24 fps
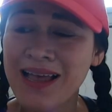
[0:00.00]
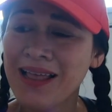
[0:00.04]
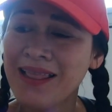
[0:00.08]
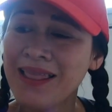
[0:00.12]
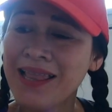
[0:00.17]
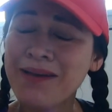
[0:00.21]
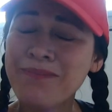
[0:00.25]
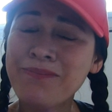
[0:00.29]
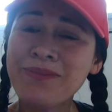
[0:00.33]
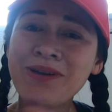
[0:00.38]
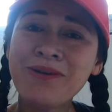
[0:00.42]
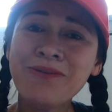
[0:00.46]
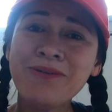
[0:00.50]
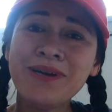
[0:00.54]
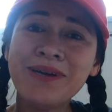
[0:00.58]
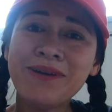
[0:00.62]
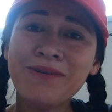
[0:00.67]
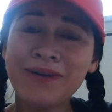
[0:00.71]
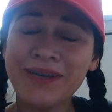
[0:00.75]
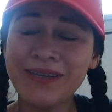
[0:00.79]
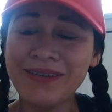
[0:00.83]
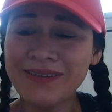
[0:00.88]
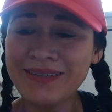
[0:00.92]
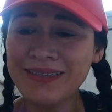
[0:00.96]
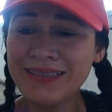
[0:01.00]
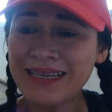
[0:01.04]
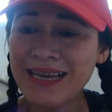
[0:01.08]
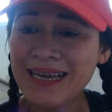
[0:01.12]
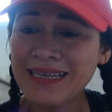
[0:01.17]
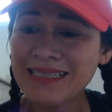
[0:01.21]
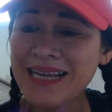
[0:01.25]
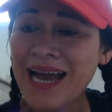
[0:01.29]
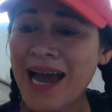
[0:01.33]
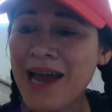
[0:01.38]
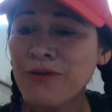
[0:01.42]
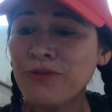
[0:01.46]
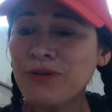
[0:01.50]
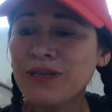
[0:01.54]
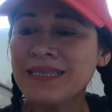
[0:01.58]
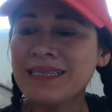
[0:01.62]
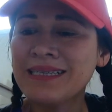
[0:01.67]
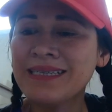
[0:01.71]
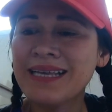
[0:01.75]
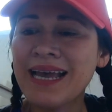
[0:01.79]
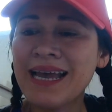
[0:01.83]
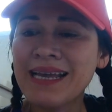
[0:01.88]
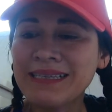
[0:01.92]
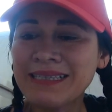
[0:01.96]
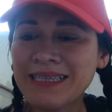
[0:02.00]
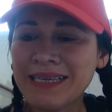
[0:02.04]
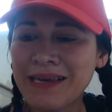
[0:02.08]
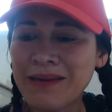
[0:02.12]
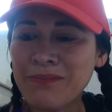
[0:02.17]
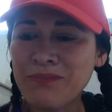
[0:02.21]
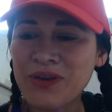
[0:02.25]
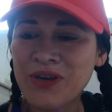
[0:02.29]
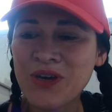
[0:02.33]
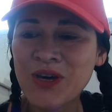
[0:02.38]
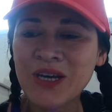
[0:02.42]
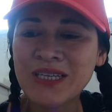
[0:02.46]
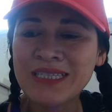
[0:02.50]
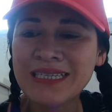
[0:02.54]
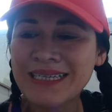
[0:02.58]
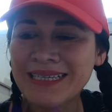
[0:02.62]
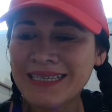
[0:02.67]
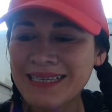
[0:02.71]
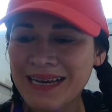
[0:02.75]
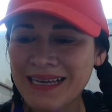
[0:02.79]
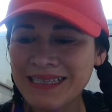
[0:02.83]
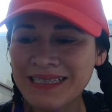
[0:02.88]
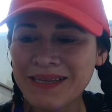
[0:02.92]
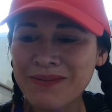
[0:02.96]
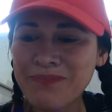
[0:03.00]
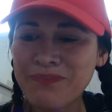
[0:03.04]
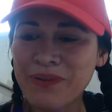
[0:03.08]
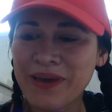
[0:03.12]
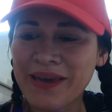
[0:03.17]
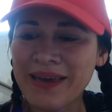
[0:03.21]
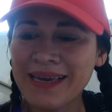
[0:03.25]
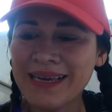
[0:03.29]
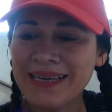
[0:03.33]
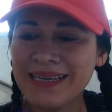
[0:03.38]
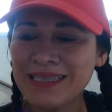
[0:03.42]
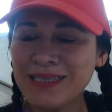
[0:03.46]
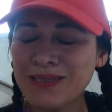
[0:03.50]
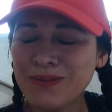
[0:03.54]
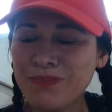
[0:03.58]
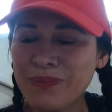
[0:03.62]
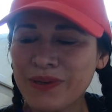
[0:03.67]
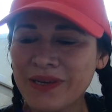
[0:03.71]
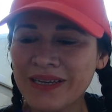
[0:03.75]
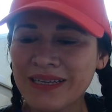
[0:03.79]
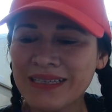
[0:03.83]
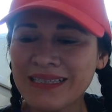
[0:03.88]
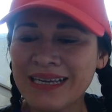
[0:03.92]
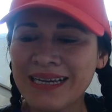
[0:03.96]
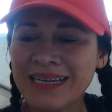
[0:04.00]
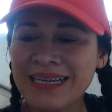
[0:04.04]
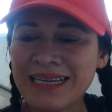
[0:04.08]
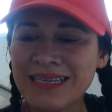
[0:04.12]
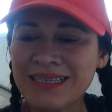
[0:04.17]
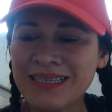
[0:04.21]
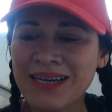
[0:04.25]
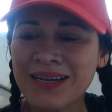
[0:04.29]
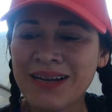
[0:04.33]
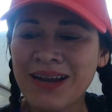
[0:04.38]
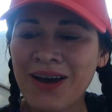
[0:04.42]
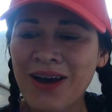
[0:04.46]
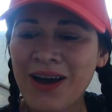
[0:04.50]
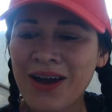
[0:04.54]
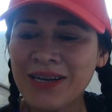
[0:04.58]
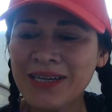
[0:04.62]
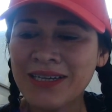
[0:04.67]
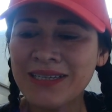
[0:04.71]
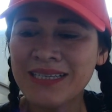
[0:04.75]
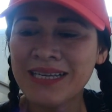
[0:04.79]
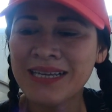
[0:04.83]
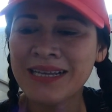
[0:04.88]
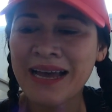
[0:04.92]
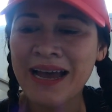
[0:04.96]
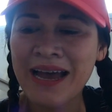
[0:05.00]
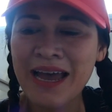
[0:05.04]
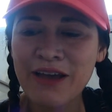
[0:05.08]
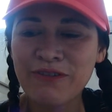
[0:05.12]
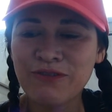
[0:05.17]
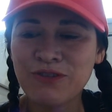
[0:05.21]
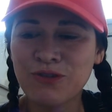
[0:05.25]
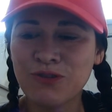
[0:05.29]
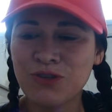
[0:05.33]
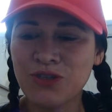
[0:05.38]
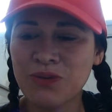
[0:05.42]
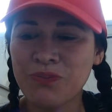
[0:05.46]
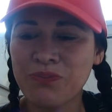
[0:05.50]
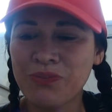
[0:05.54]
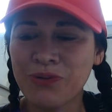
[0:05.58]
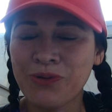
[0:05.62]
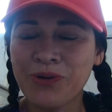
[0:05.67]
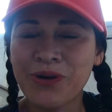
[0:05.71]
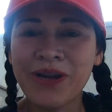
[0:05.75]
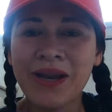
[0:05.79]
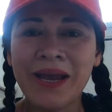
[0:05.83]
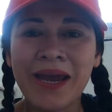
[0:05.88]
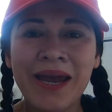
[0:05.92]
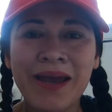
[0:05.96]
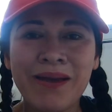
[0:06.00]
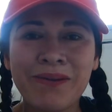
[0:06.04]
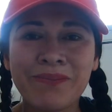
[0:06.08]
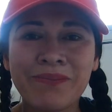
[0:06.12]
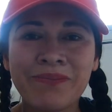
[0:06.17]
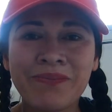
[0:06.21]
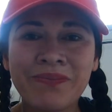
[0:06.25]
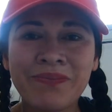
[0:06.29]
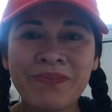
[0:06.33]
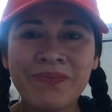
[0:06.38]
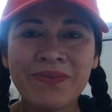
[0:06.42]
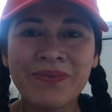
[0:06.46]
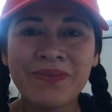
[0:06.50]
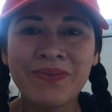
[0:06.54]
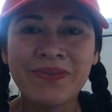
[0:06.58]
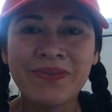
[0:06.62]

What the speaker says: Let me read what he says. I resent him because he doesn't pay his bills and he's an artist and I have to support him.